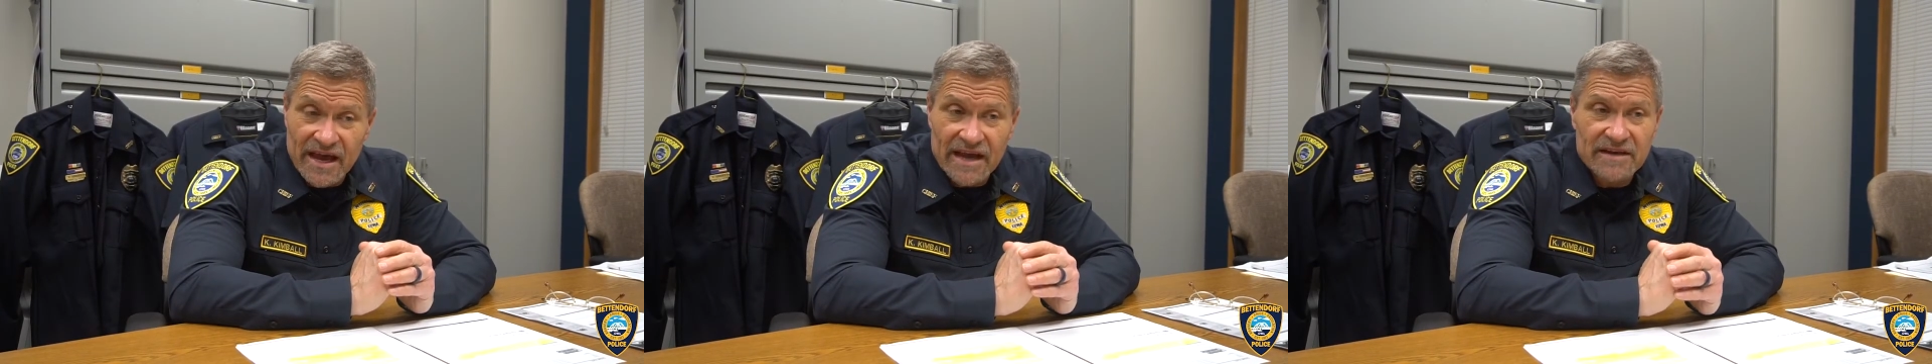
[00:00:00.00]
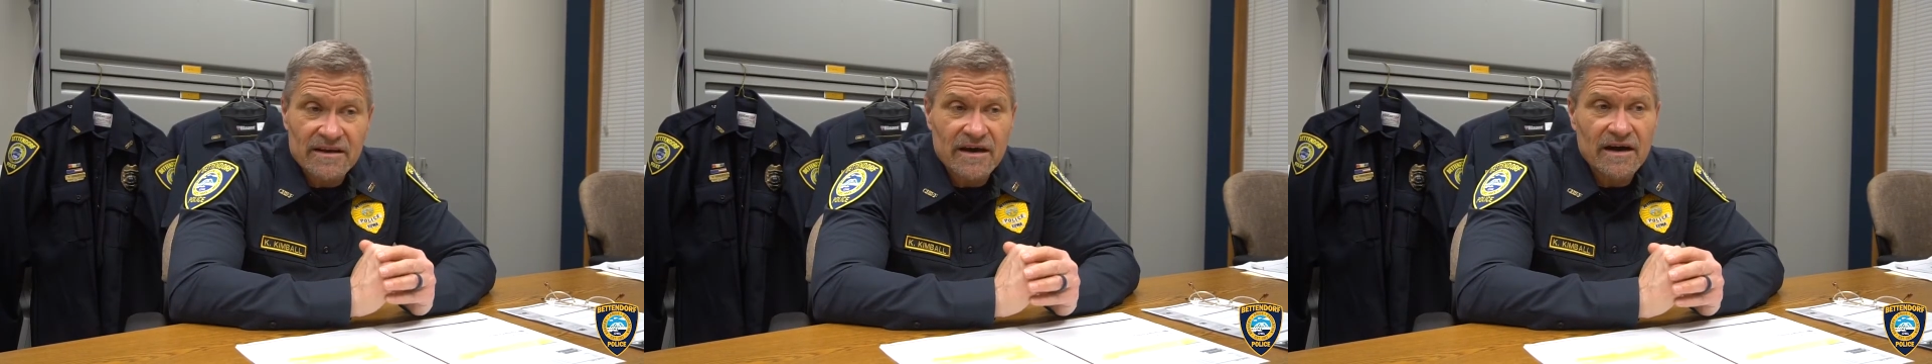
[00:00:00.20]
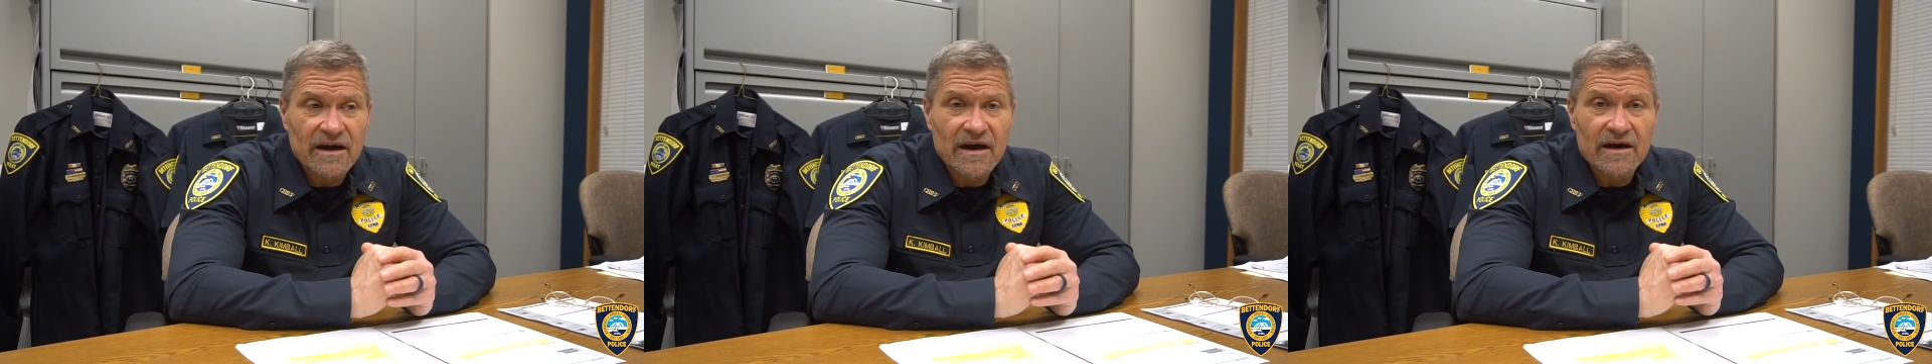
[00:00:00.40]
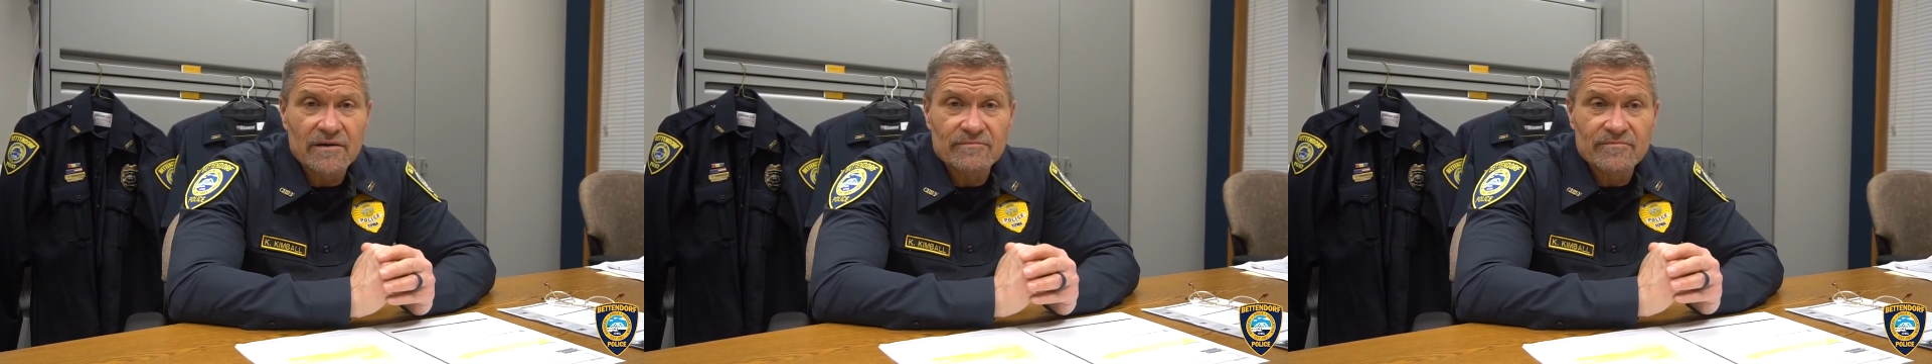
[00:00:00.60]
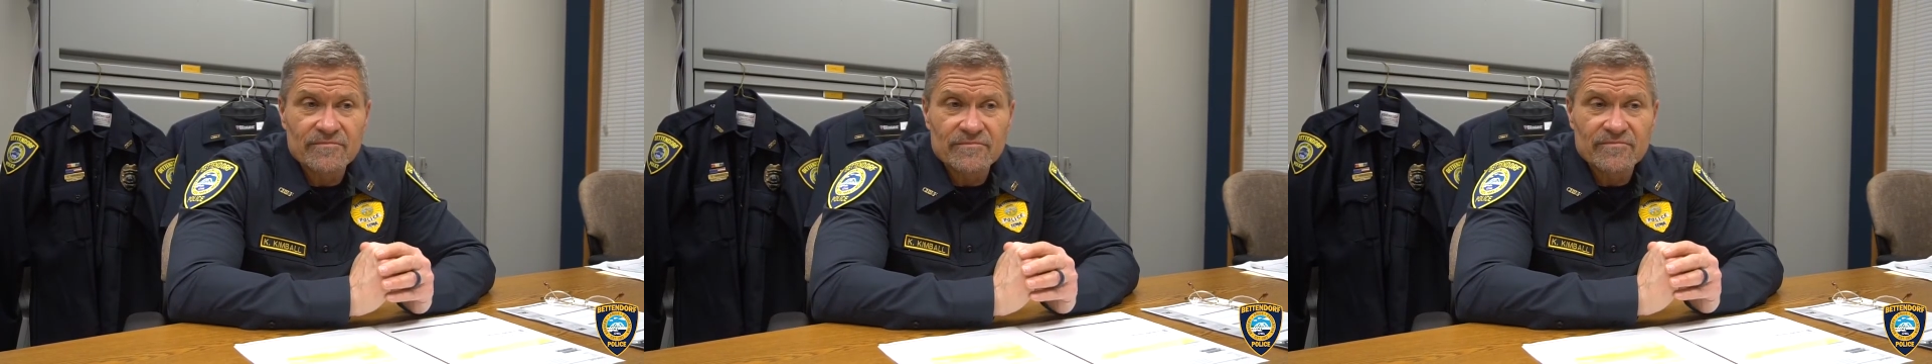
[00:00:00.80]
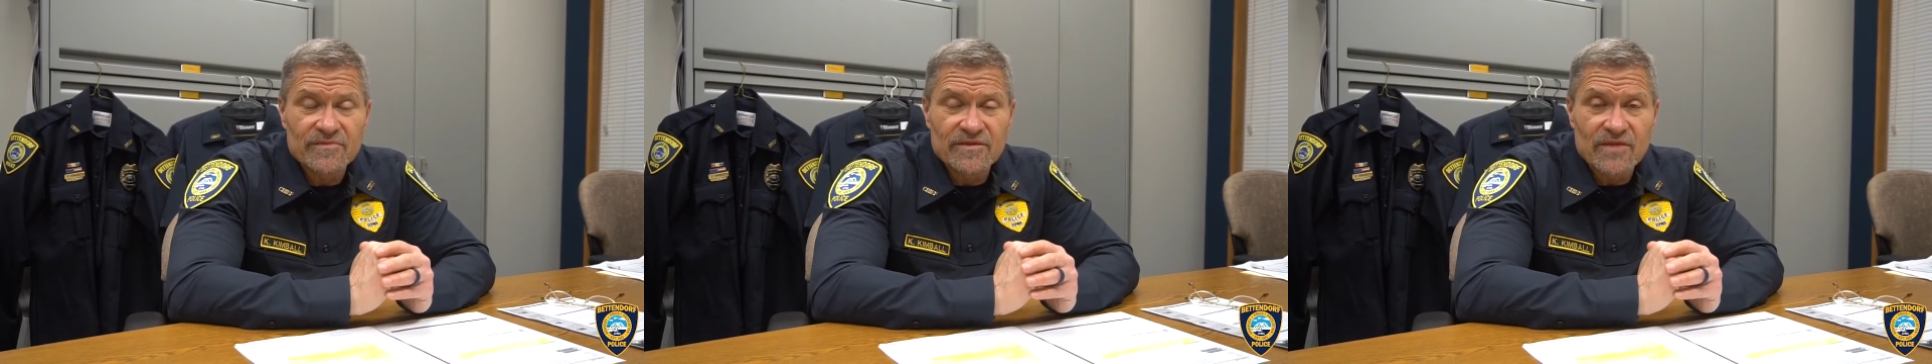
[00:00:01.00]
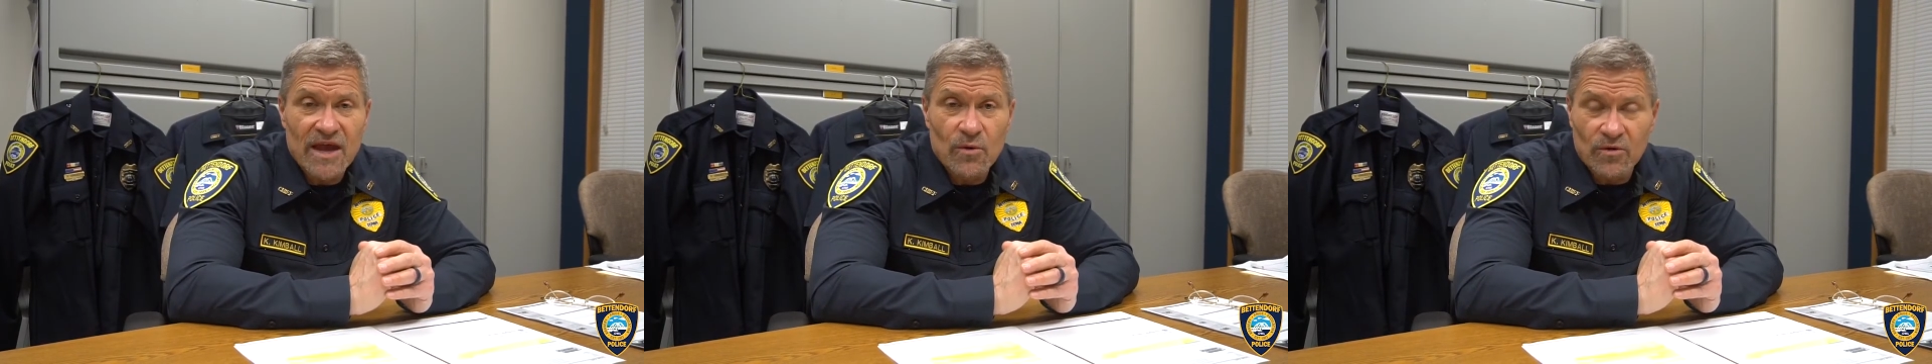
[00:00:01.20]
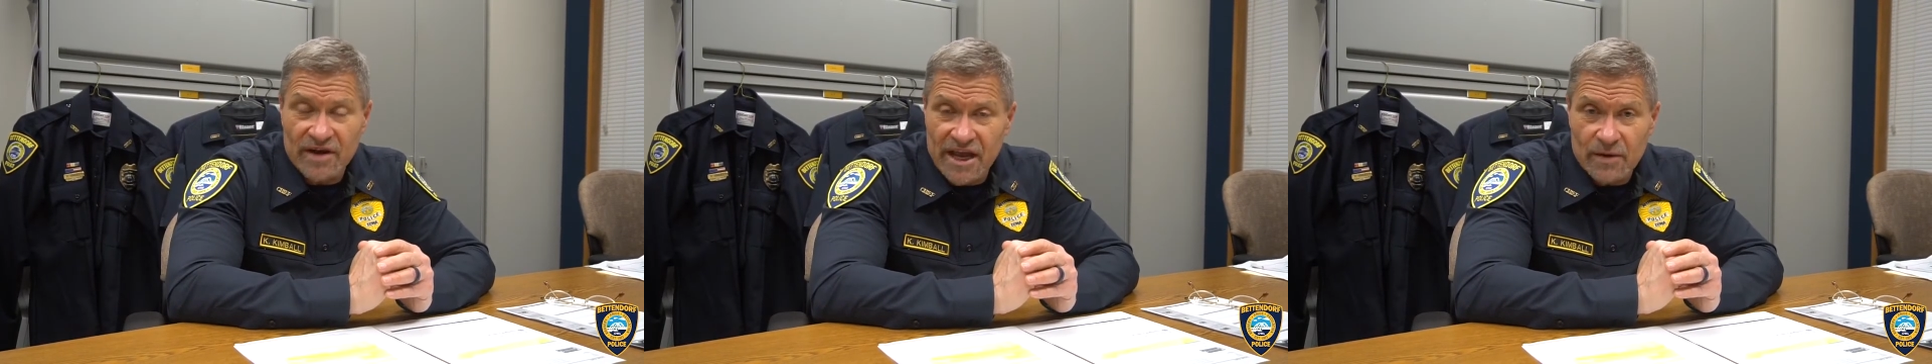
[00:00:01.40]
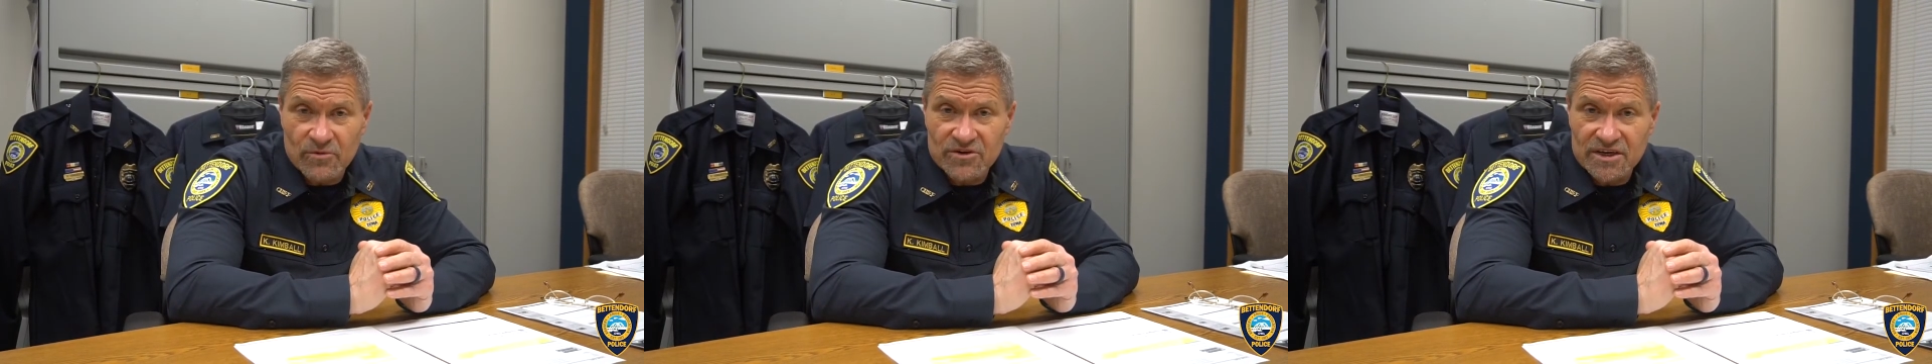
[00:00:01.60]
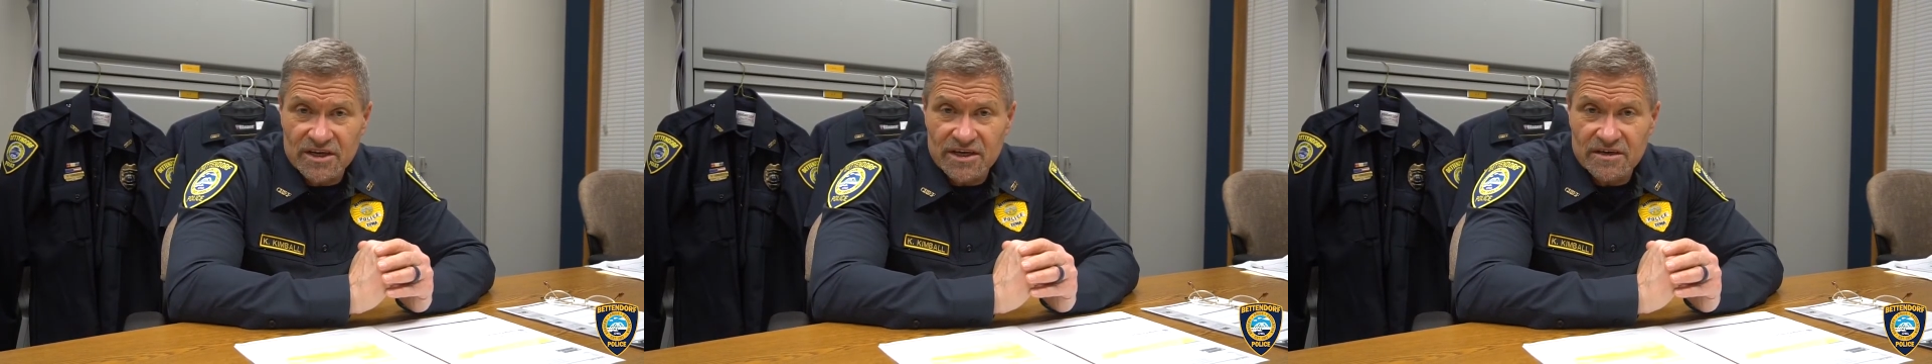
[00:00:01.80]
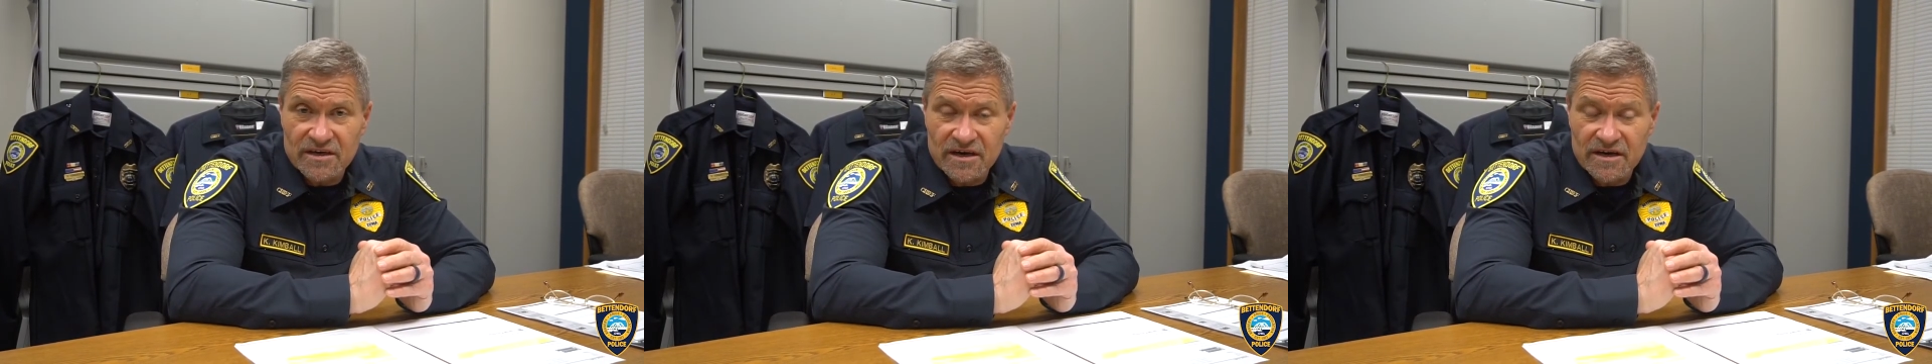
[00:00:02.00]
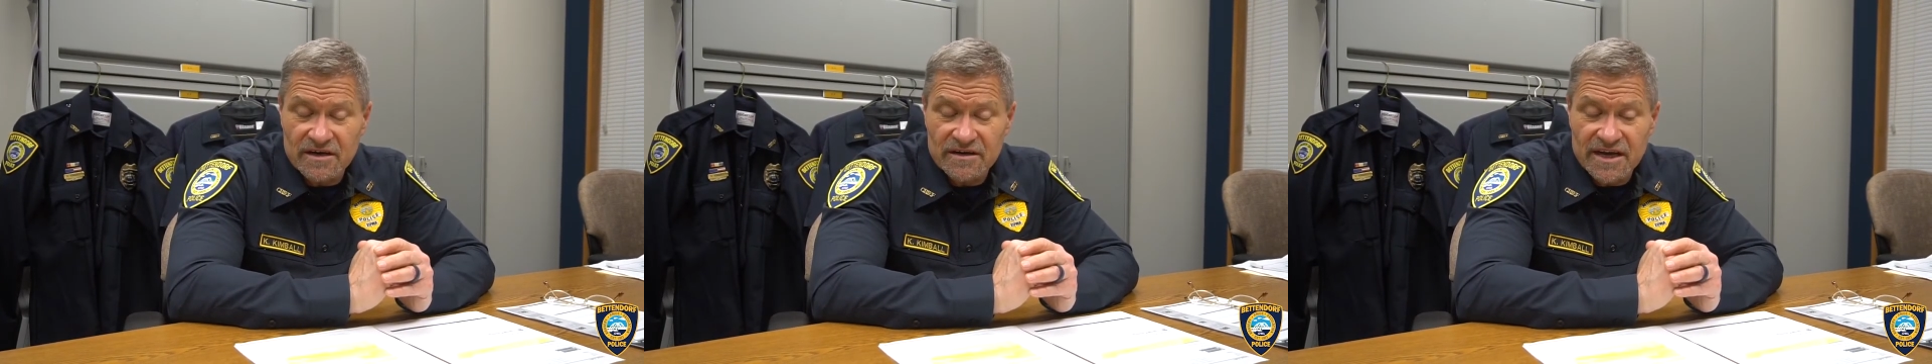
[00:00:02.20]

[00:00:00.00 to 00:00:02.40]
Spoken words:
that, they weren't able to